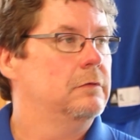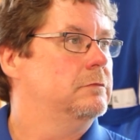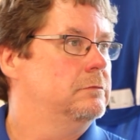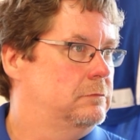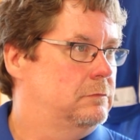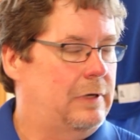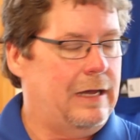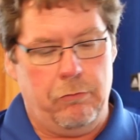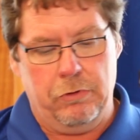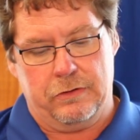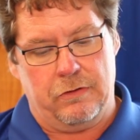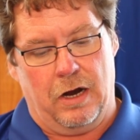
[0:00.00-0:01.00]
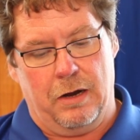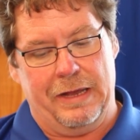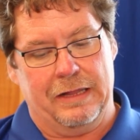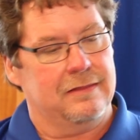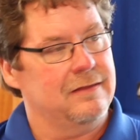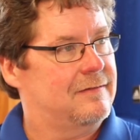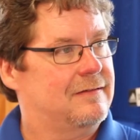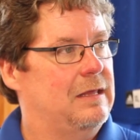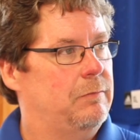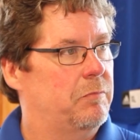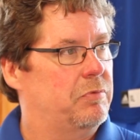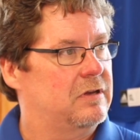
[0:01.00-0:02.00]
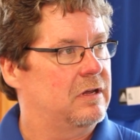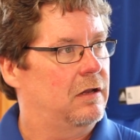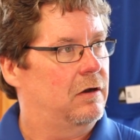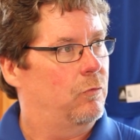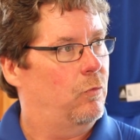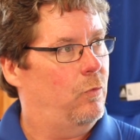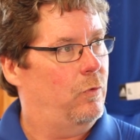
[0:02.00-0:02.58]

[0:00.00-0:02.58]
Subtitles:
I want to talk about this team in particular.